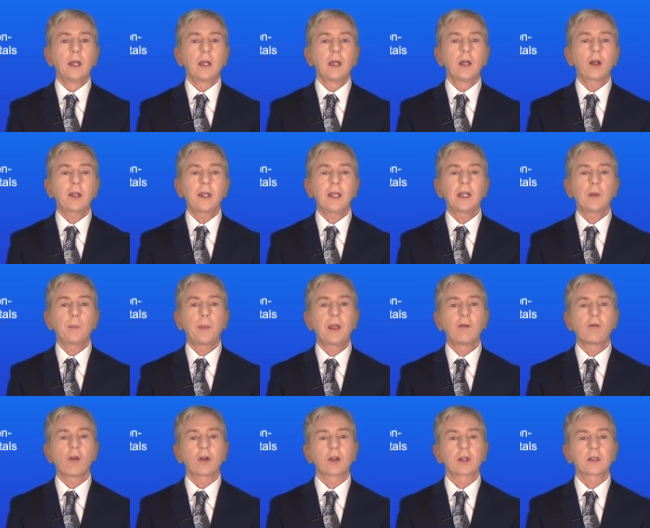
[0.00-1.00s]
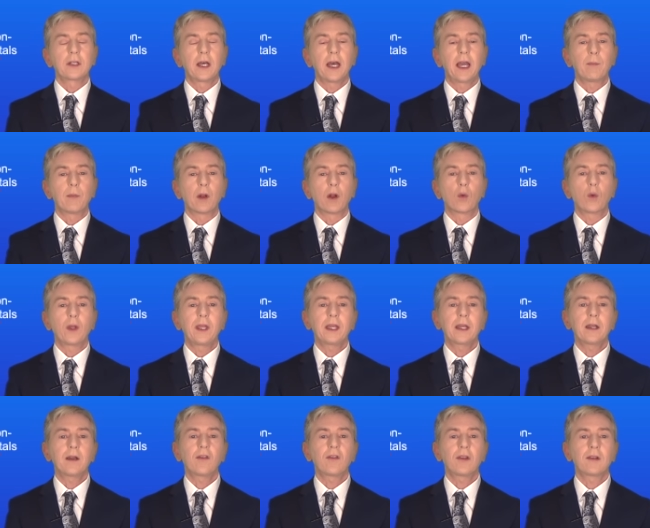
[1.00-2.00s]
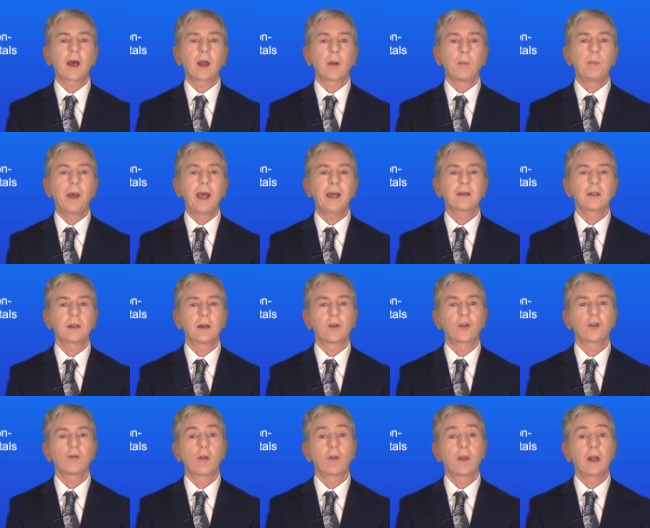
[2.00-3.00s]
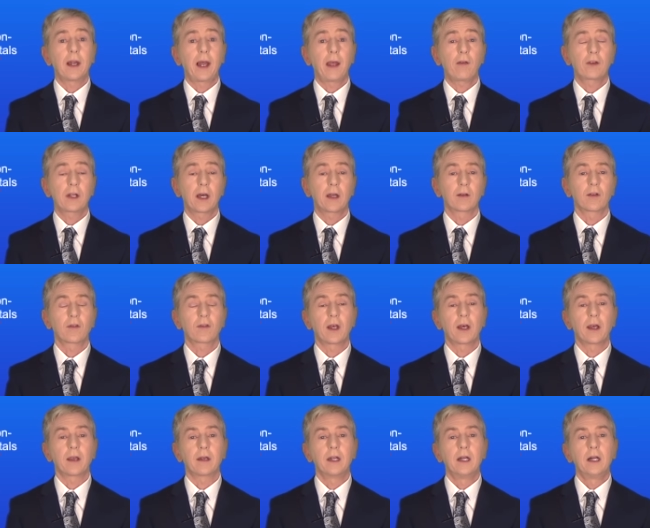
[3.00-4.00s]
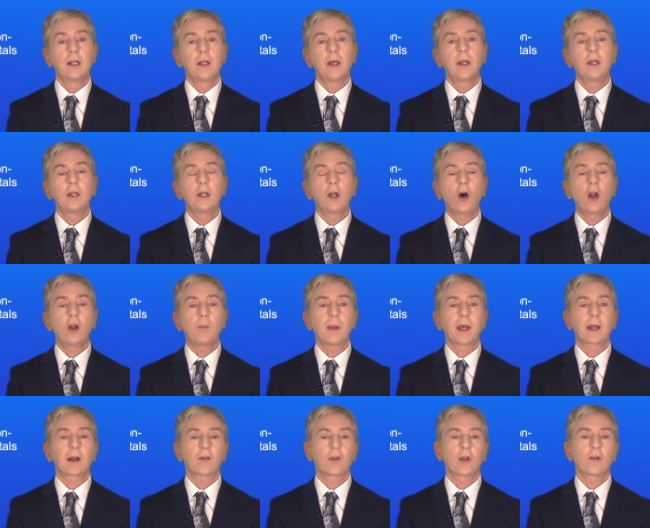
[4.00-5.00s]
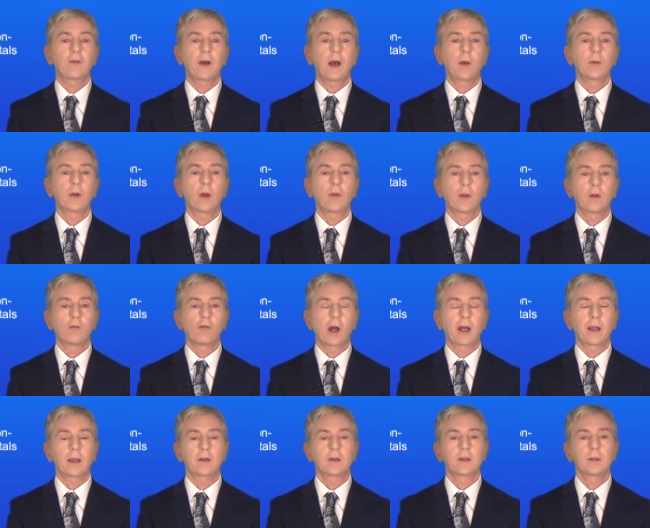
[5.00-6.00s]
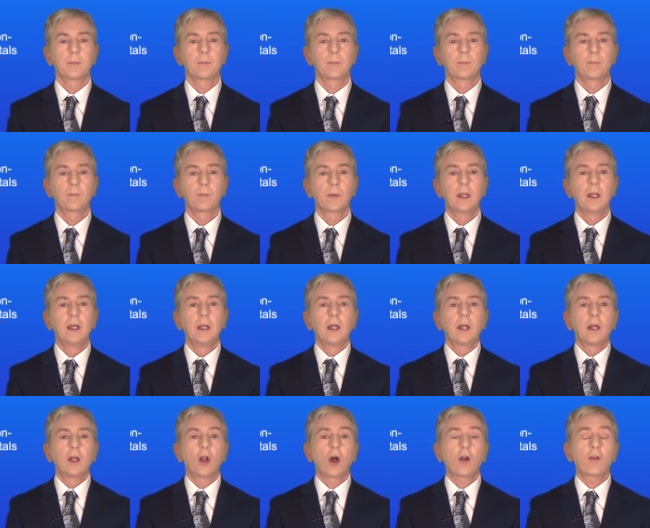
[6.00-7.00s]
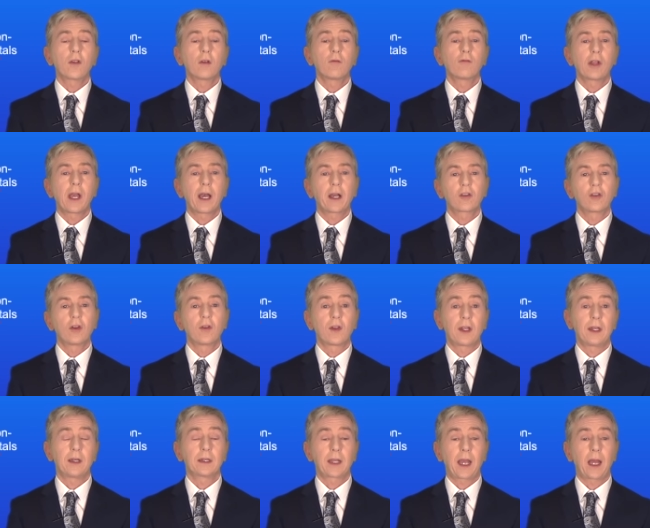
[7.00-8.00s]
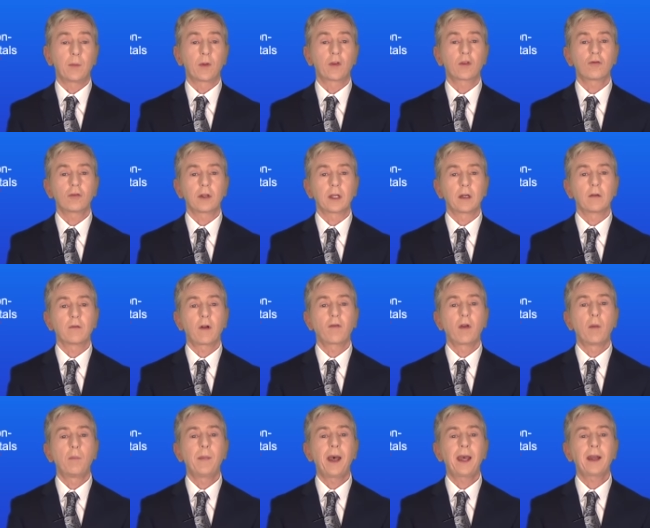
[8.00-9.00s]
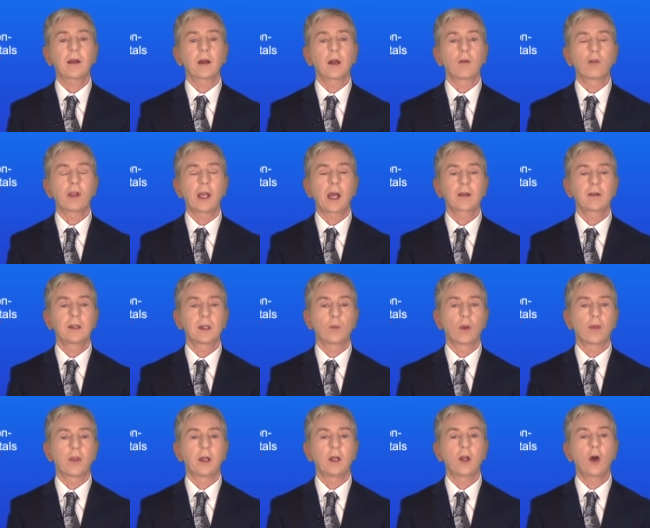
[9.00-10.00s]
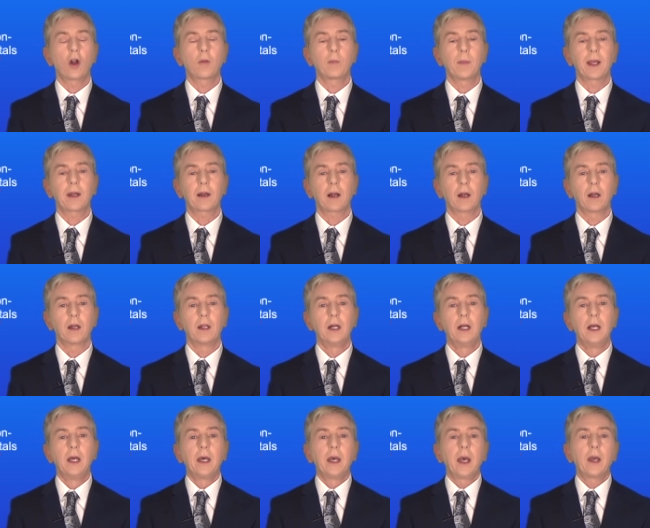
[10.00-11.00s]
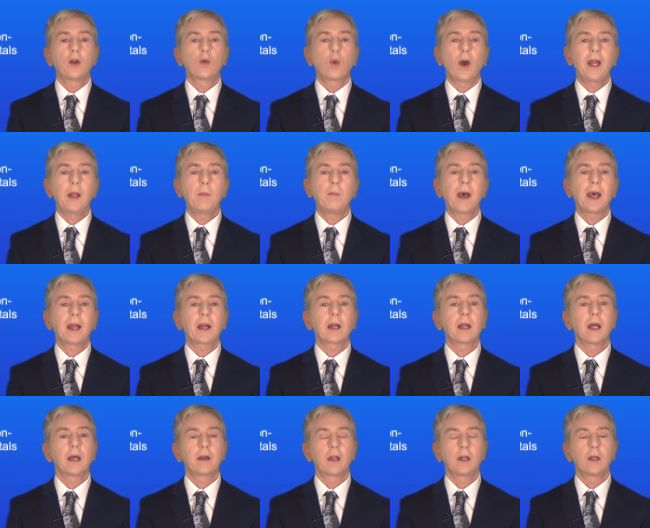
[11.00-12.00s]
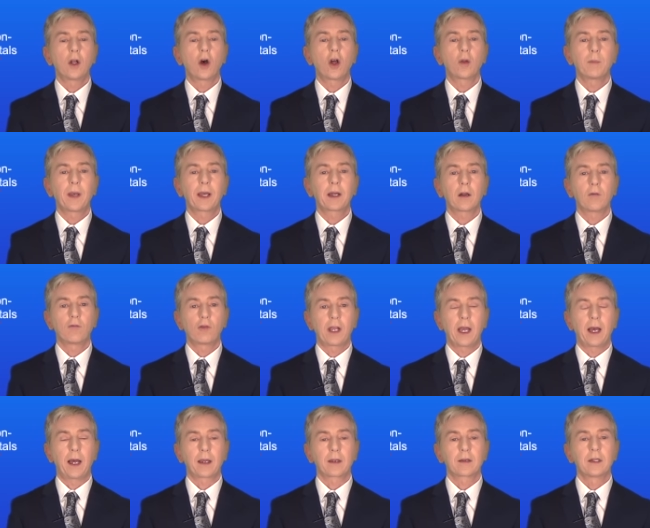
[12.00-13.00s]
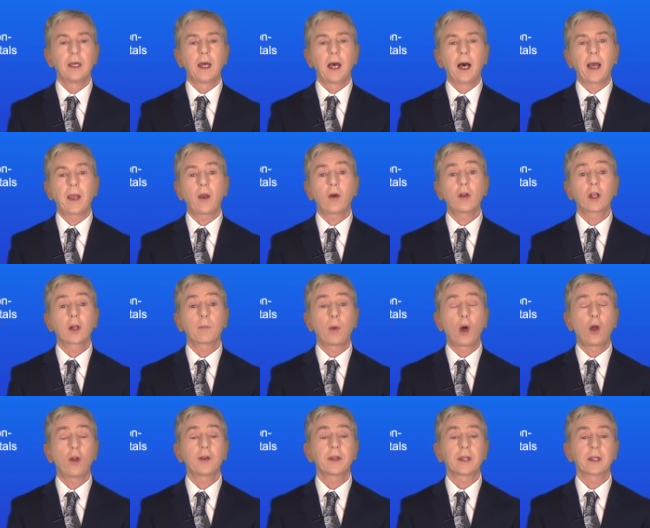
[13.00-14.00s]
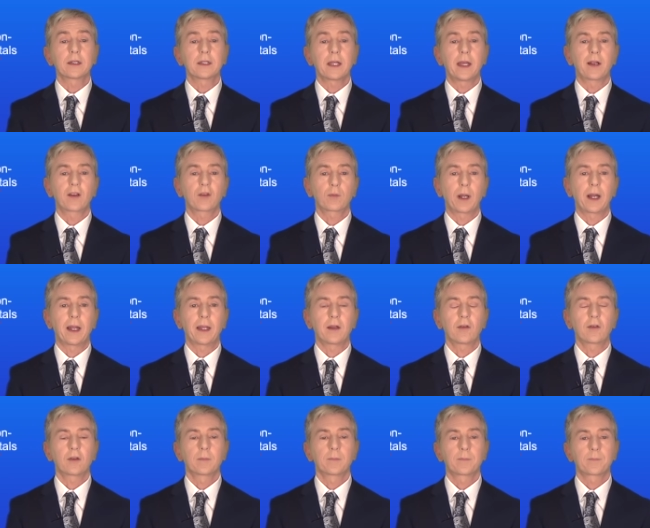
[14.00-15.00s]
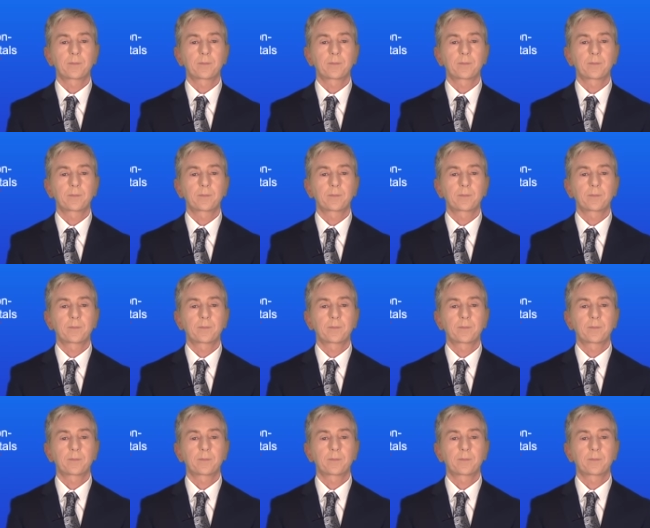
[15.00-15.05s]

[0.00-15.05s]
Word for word: Looking at the periodic table, we can see that metals are on the left-hand side and non-metals are found on the right. Lots of reactions in chemistry involve a metal reacting with a non-metal, and when a metal and a non-metal react, ionic bonding takes place.